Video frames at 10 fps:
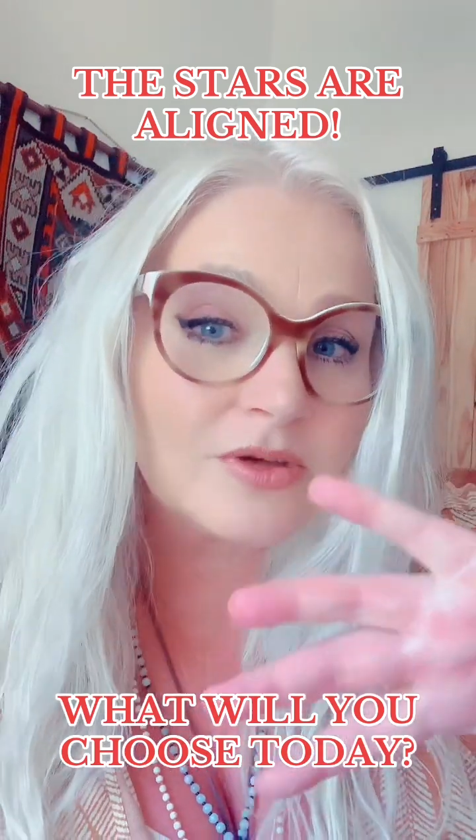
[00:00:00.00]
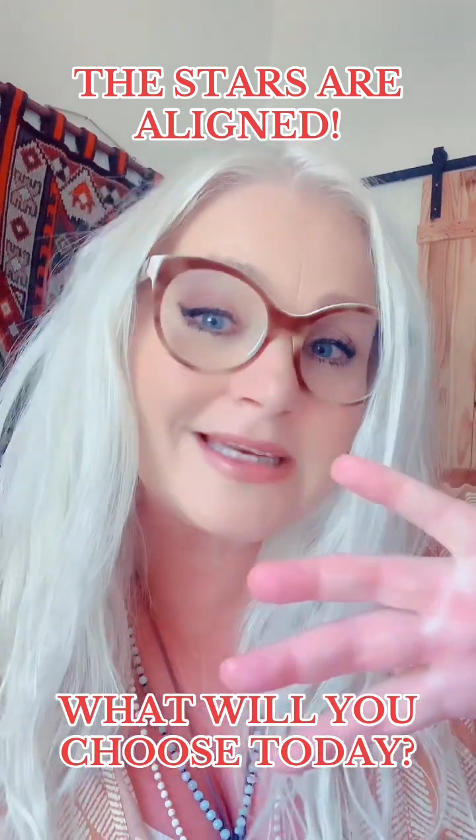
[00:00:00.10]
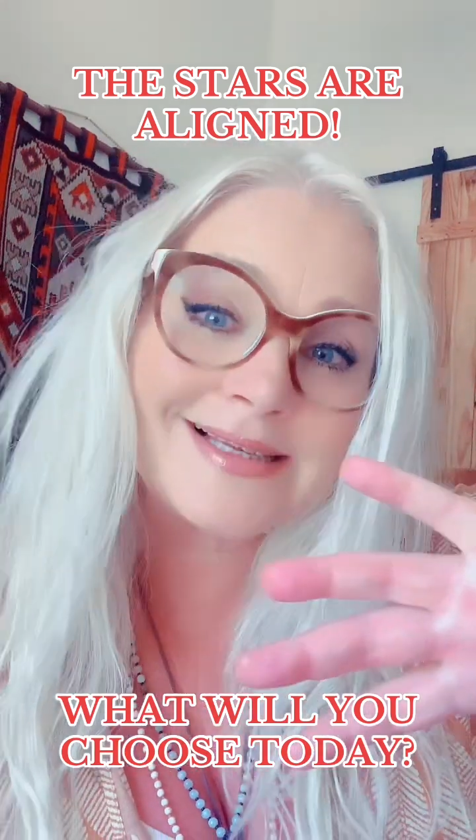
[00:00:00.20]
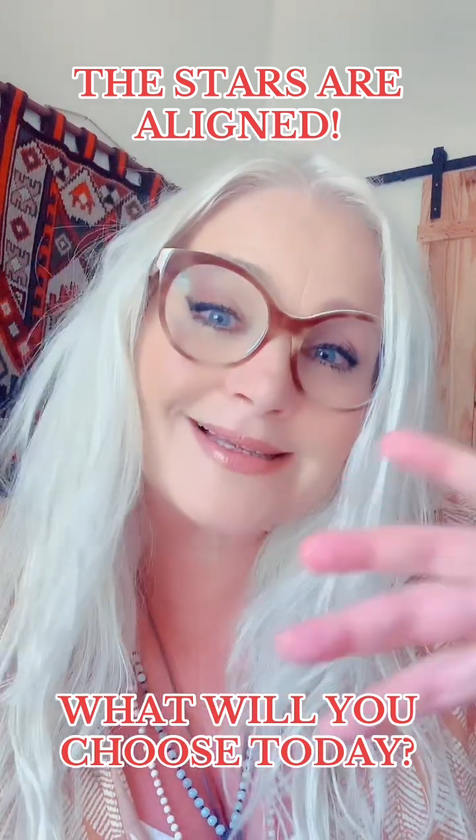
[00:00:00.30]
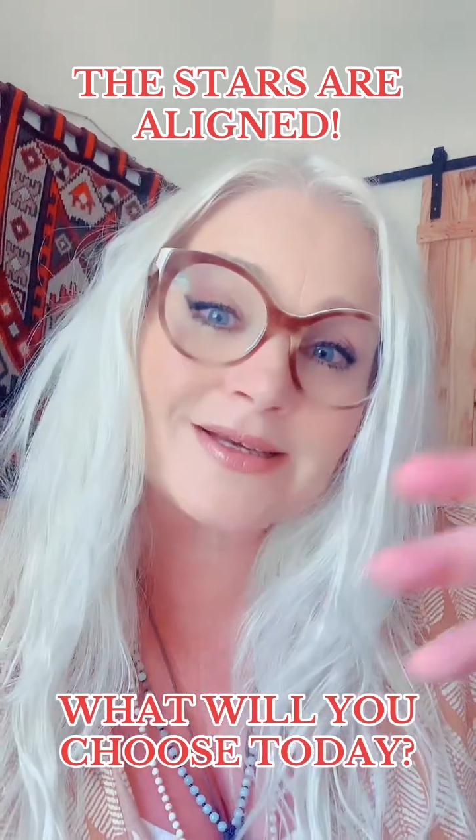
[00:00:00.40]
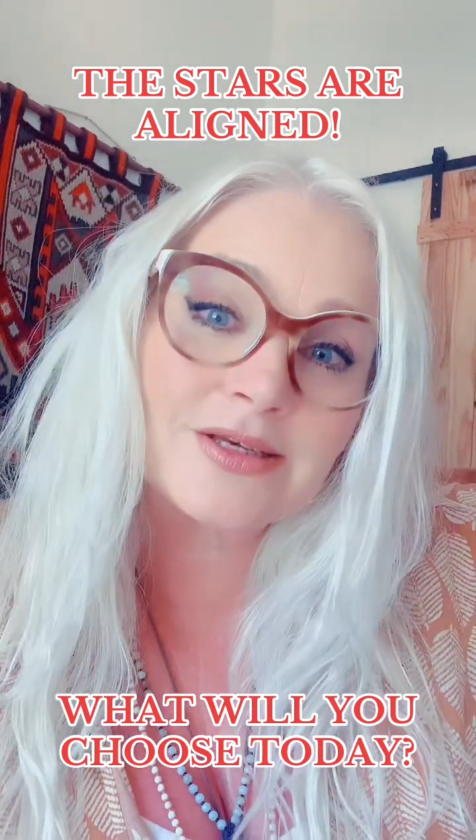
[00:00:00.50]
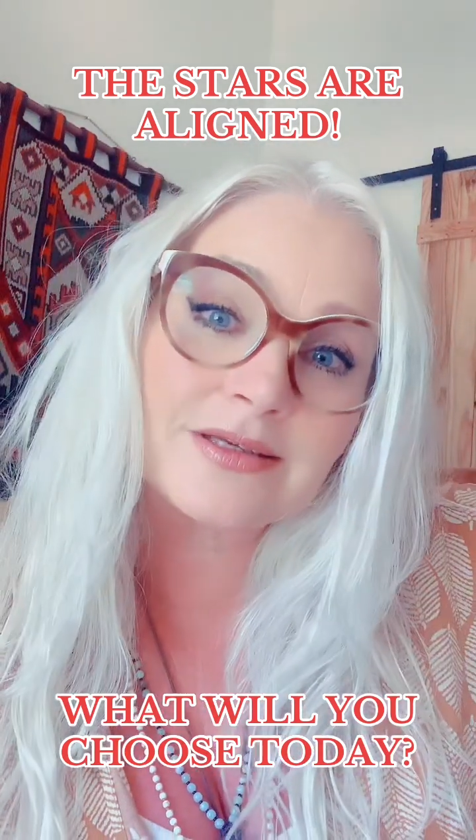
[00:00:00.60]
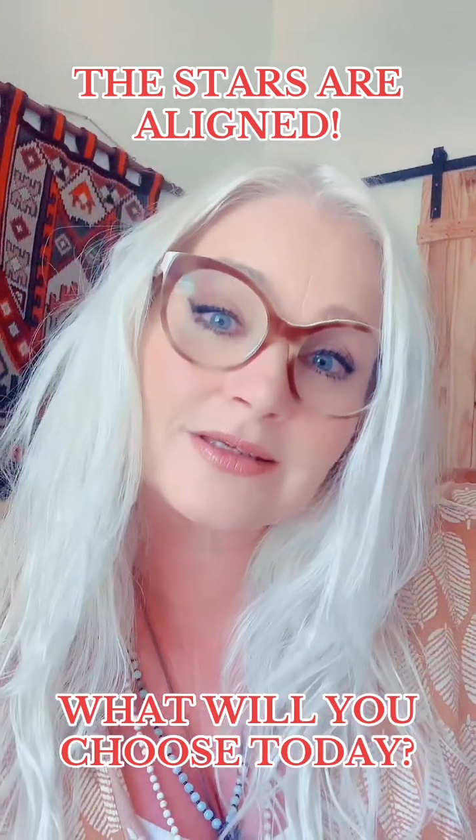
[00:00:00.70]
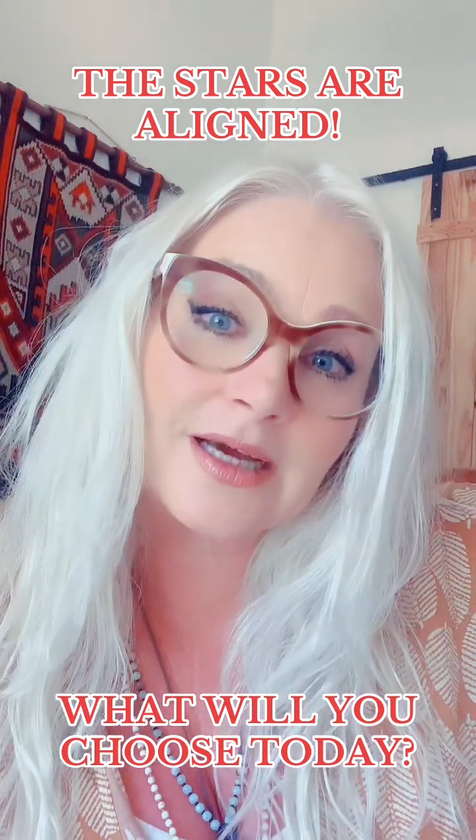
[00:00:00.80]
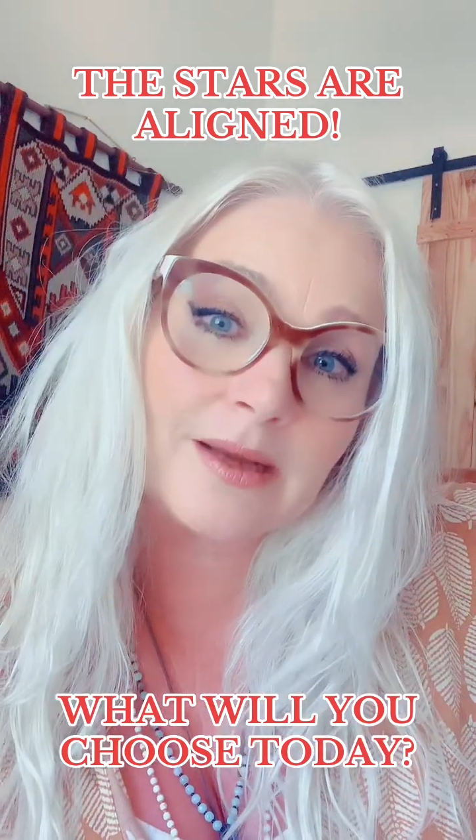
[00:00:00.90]
in a
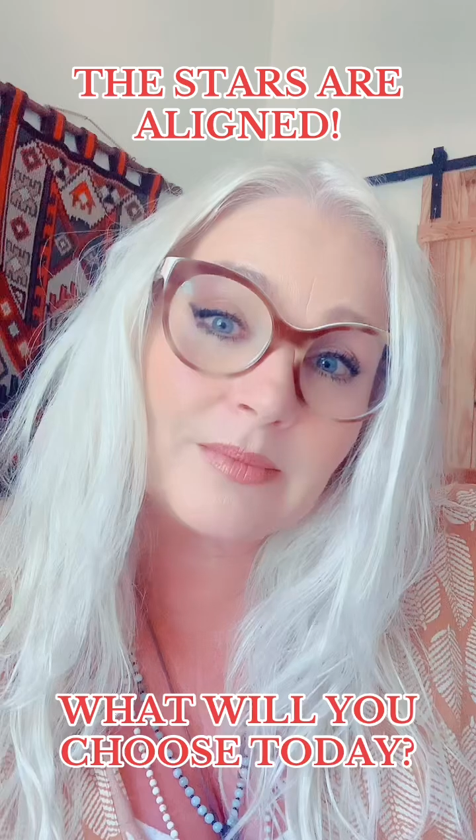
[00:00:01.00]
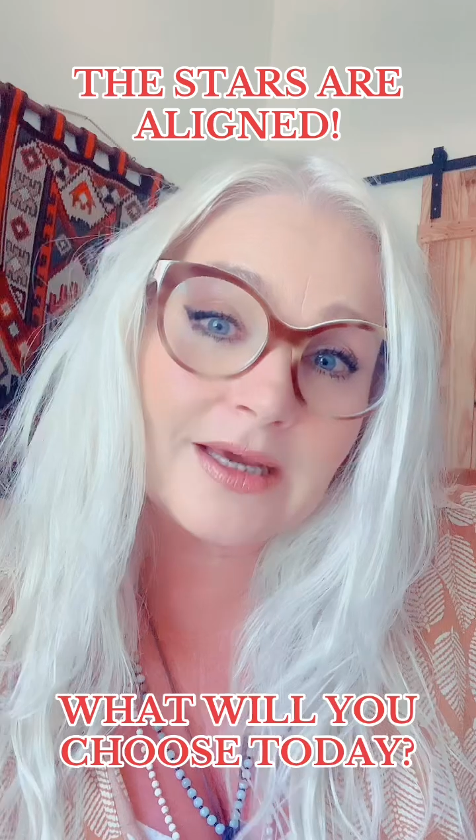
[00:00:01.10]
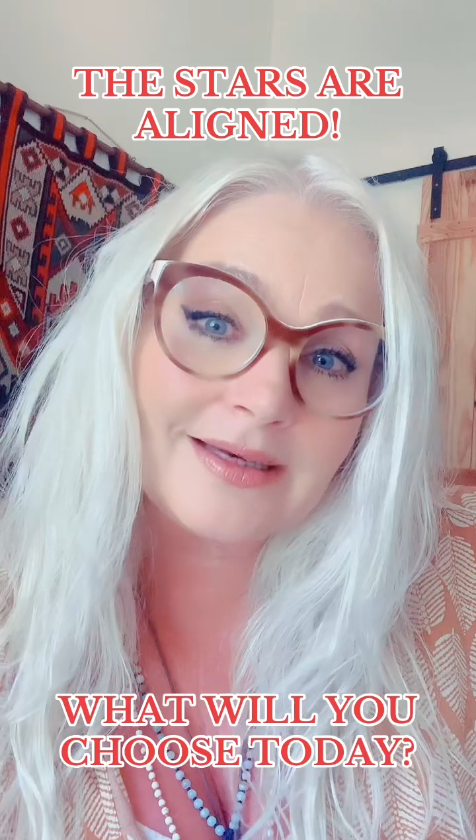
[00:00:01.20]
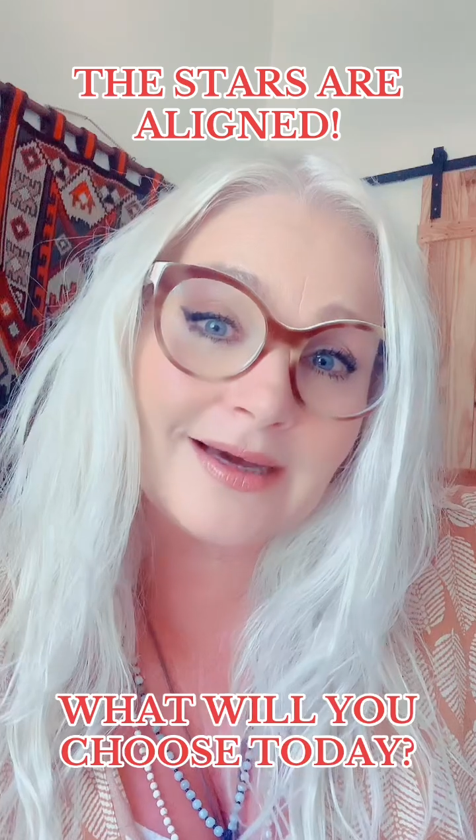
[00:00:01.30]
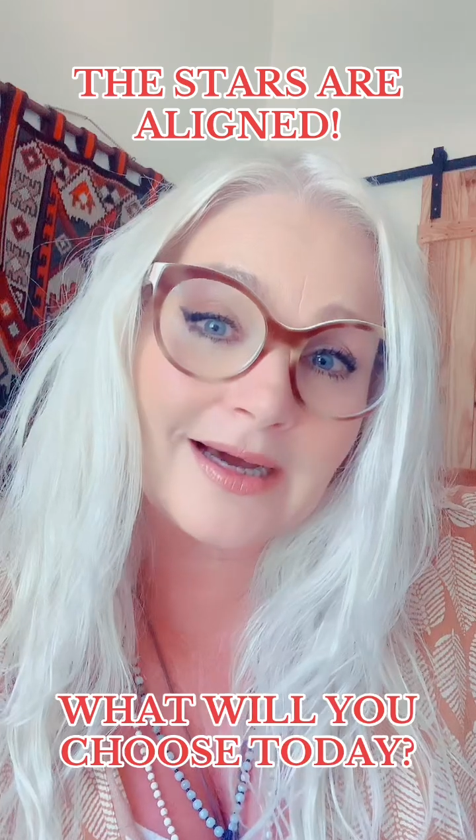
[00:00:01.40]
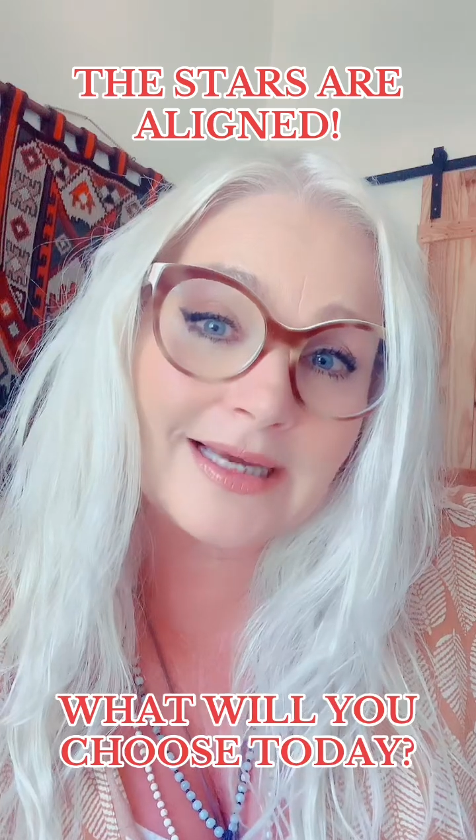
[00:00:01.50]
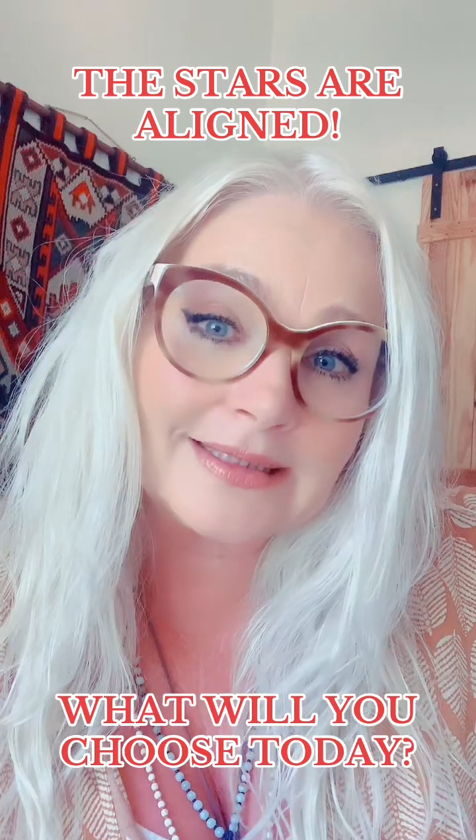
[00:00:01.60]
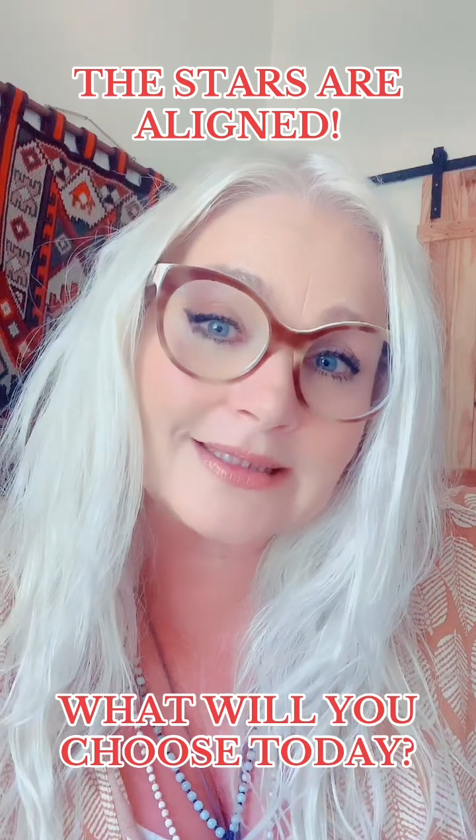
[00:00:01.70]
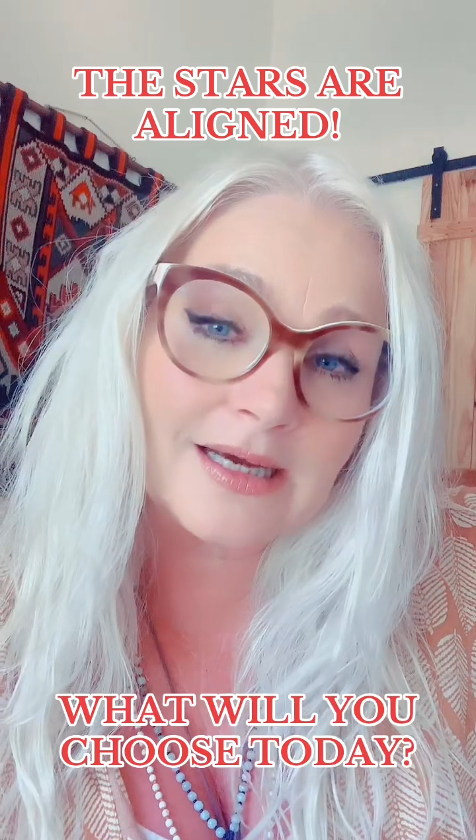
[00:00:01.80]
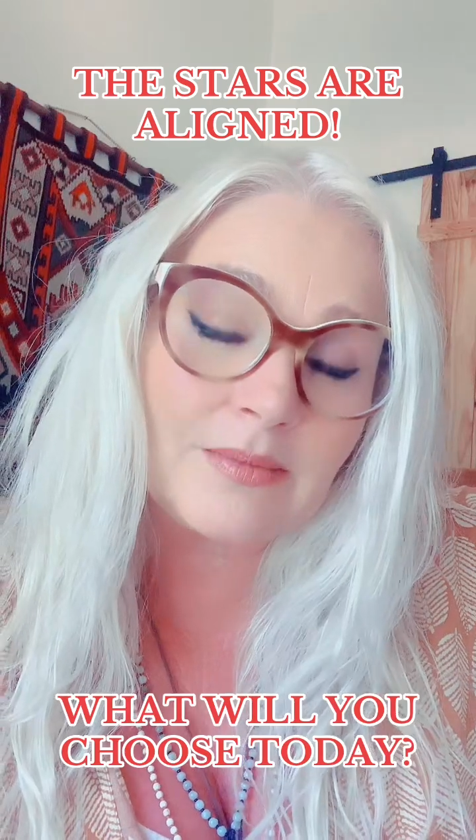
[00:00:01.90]
certain timeline, a higher
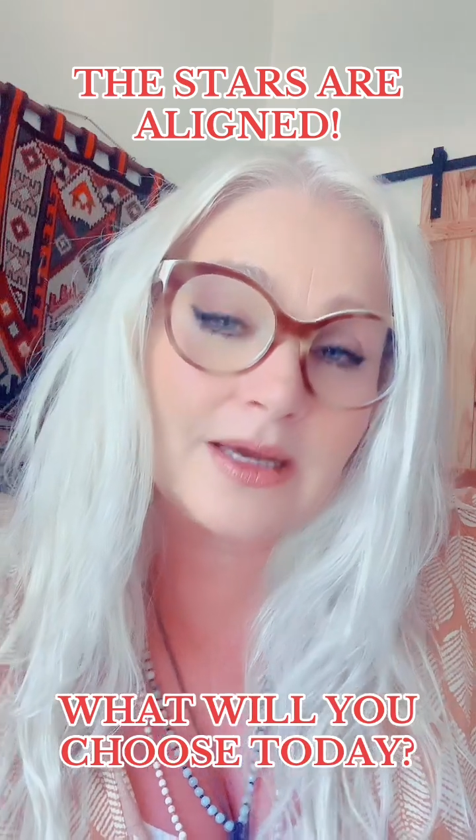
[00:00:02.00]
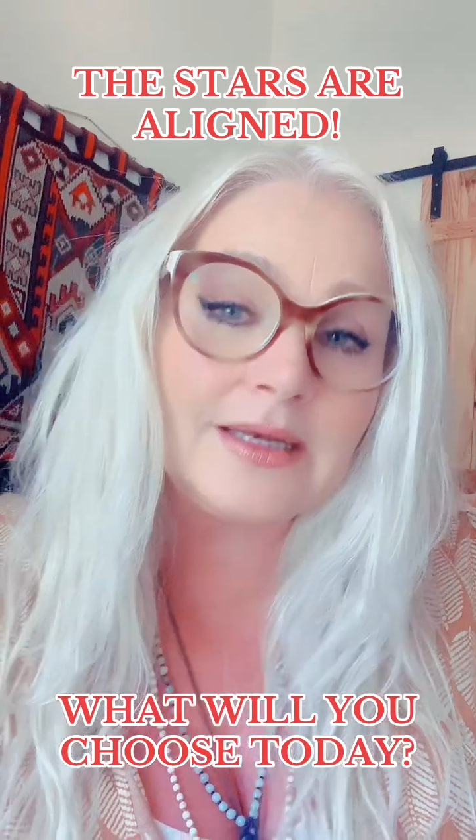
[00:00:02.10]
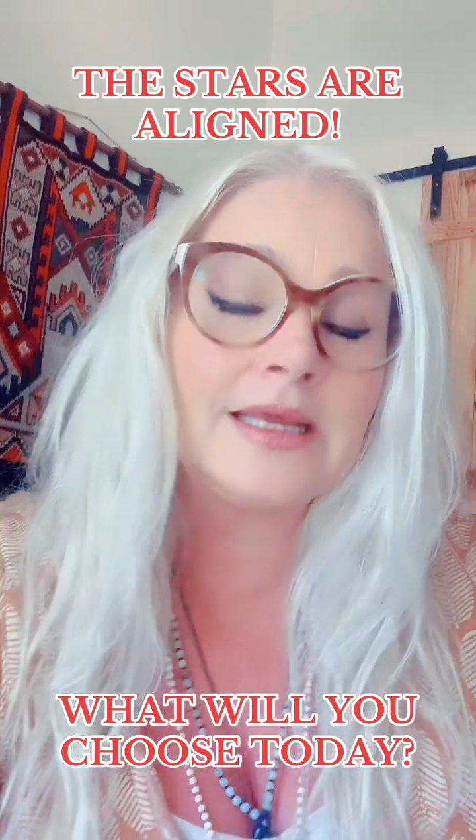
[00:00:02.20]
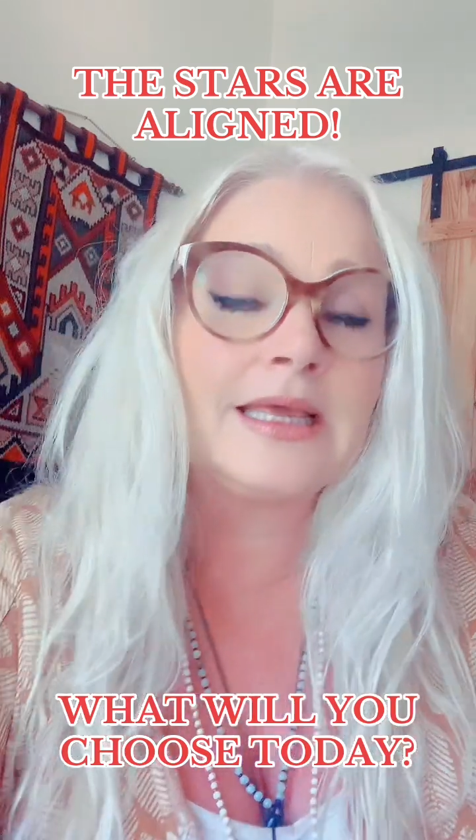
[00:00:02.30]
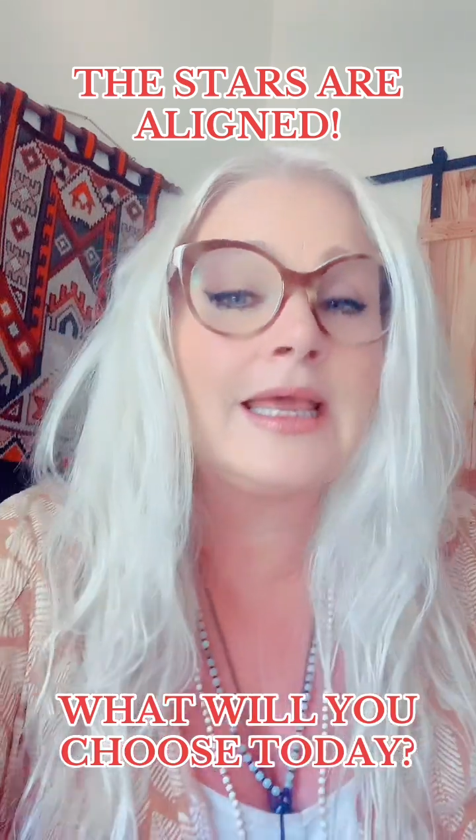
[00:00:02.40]
timeline,